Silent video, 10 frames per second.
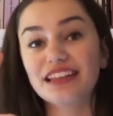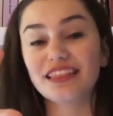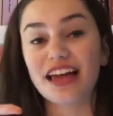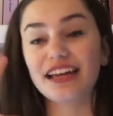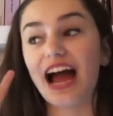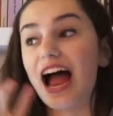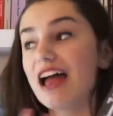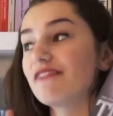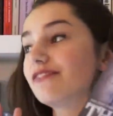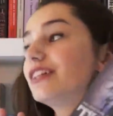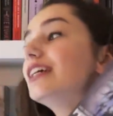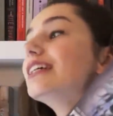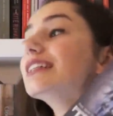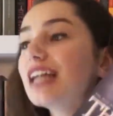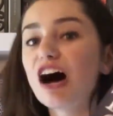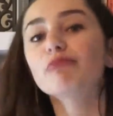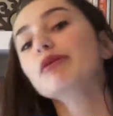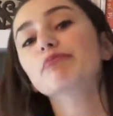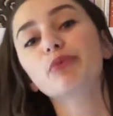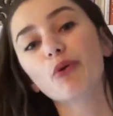Like, I've not
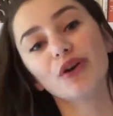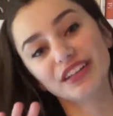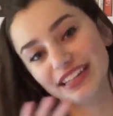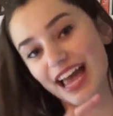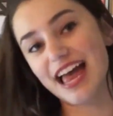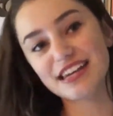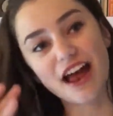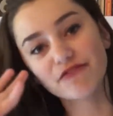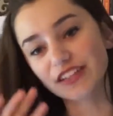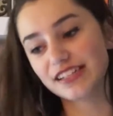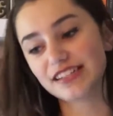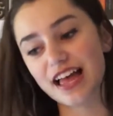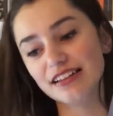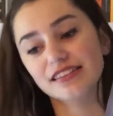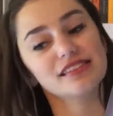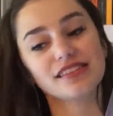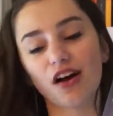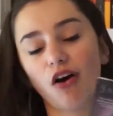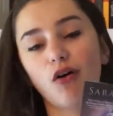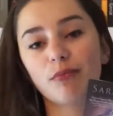been bored yet. Every sentence,
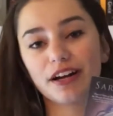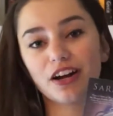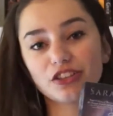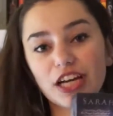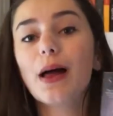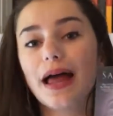oh my gosh.